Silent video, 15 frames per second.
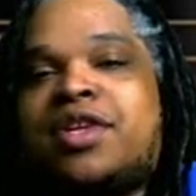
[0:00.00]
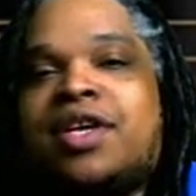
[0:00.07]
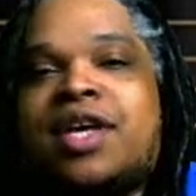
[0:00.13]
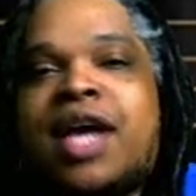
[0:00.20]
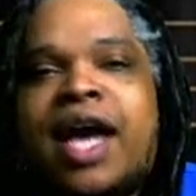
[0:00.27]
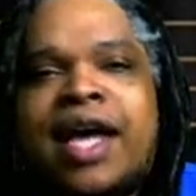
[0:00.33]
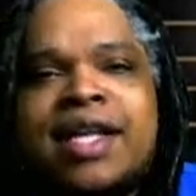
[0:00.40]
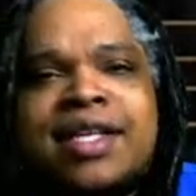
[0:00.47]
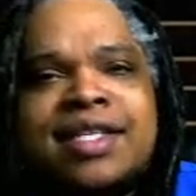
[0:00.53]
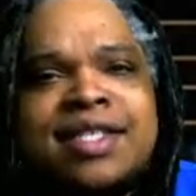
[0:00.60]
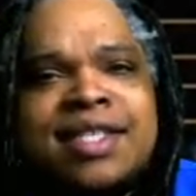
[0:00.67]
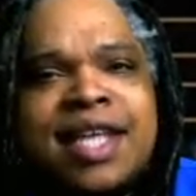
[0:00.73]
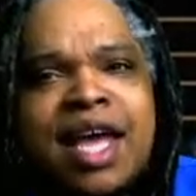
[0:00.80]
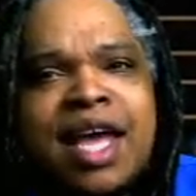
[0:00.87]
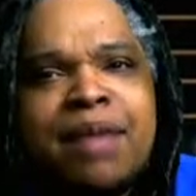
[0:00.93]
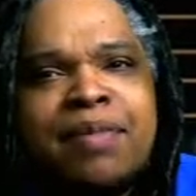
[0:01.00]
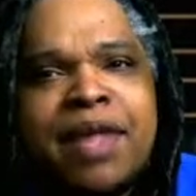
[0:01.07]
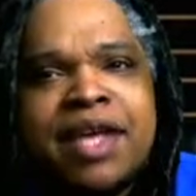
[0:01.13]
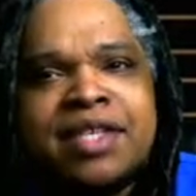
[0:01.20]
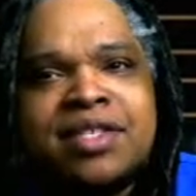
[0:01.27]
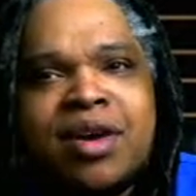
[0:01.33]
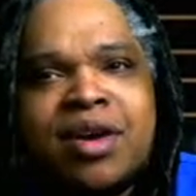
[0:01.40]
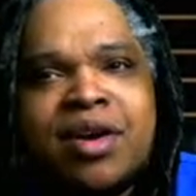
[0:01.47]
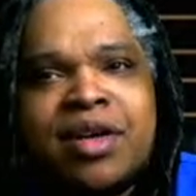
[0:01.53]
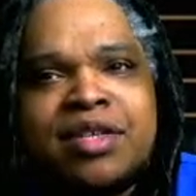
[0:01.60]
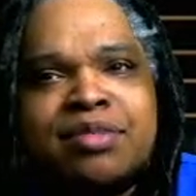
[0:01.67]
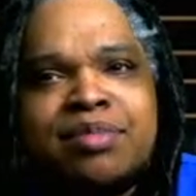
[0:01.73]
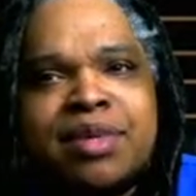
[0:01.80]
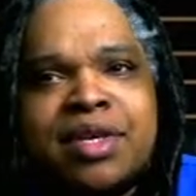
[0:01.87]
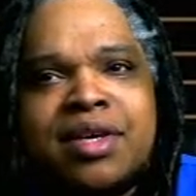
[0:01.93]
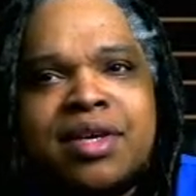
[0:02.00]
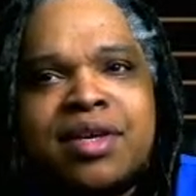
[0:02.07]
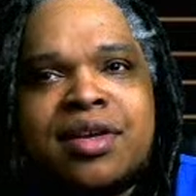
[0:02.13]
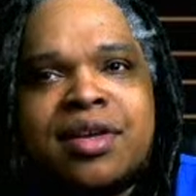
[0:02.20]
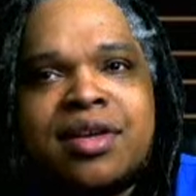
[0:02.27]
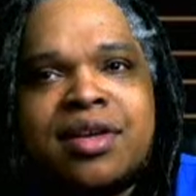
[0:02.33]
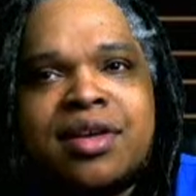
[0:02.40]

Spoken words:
god damn, that star is big.